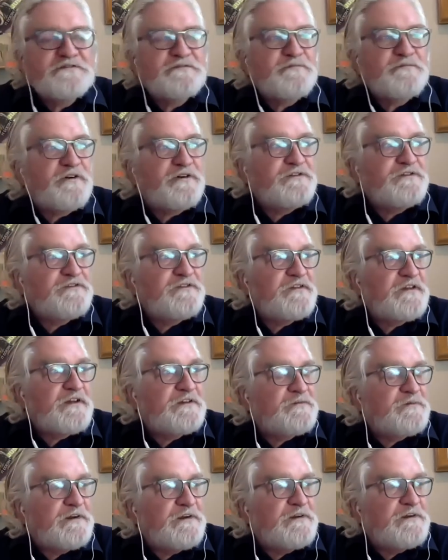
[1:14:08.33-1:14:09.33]
respond to
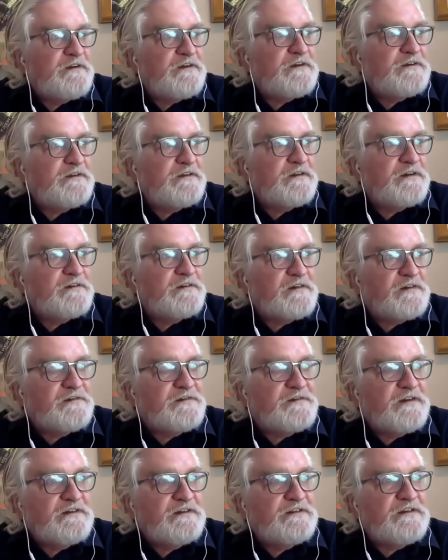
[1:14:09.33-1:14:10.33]
that one? I, I
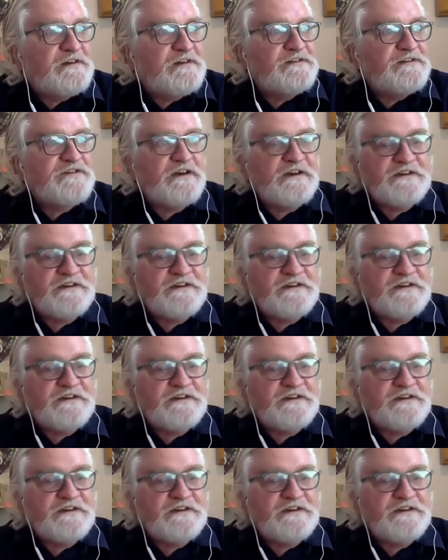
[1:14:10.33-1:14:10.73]
think mm.